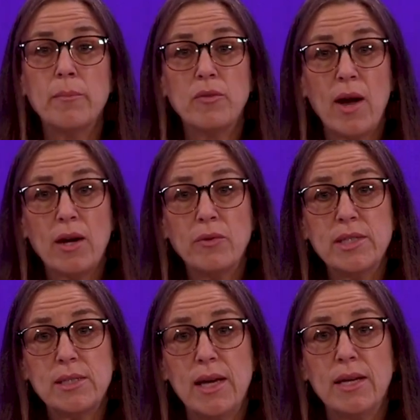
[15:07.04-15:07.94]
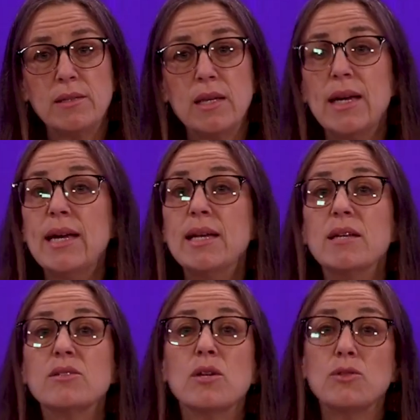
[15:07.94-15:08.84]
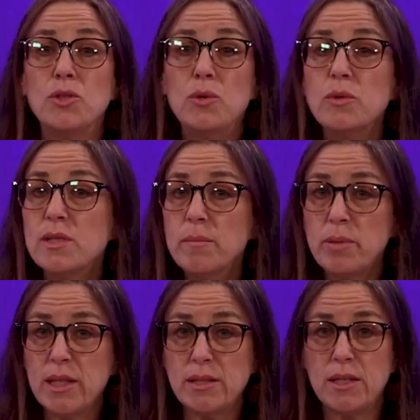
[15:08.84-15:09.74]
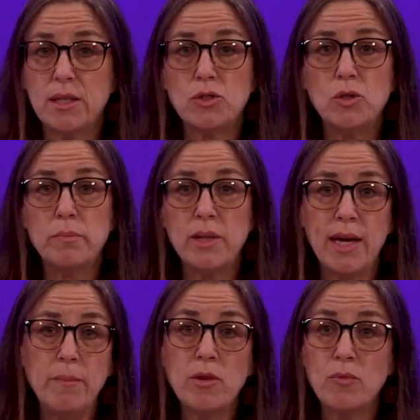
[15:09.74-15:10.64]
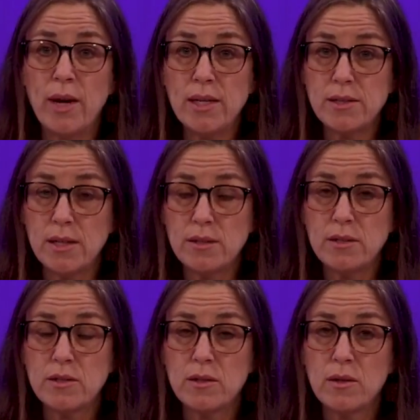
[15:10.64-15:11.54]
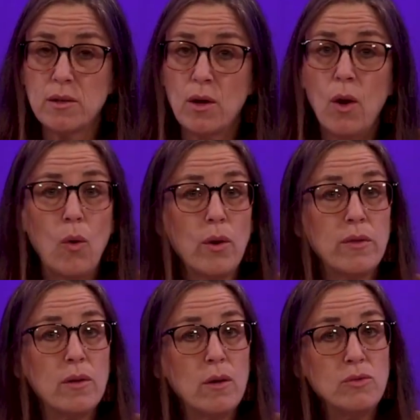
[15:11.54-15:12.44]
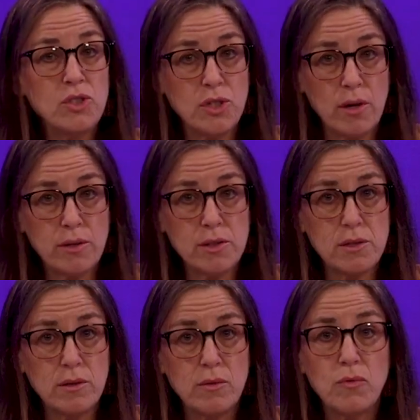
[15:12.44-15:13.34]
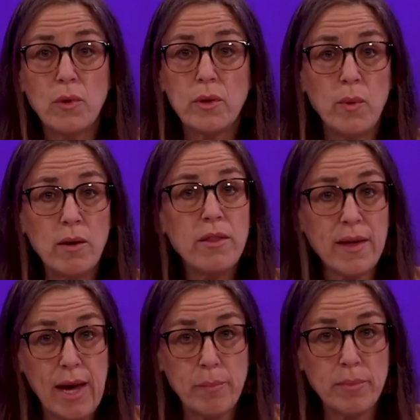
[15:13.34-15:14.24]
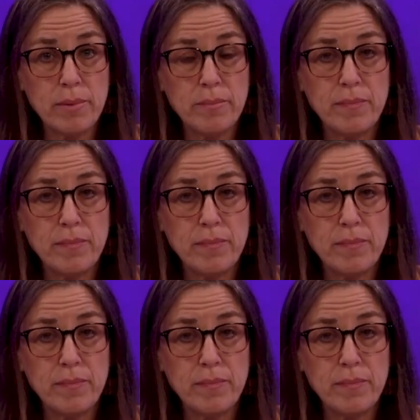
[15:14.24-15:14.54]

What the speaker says: Wren says it is too simplistic to blame the racists or the loan sharks for the wealth gap,